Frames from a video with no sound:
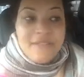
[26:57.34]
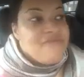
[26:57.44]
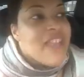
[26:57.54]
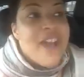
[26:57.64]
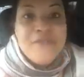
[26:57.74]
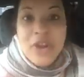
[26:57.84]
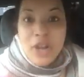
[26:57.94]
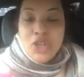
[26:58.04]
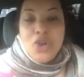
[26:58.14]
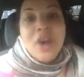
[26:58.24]

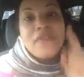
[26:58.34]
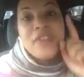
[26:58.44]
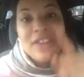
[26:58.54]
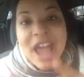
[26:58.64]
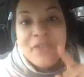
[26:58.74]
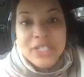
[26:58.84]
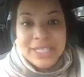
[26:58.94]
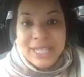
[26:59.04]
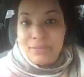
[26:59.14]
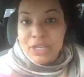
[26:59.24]
Never. You have never
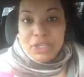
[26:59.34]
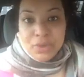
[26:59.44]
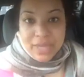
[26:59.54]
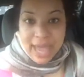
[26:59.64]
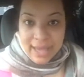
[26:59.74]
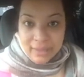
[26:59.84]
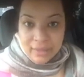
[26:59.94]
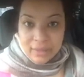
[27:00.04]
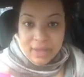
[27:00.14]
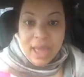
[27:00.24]
seen me do that.
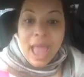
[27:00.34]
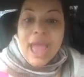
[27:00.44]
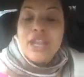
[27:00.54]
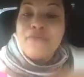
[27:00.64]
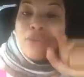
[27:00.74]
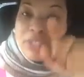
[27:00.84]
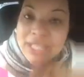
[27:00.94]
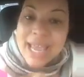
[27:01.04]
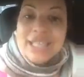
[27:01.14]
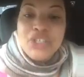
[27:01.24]
And if you
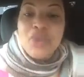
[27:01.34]
say that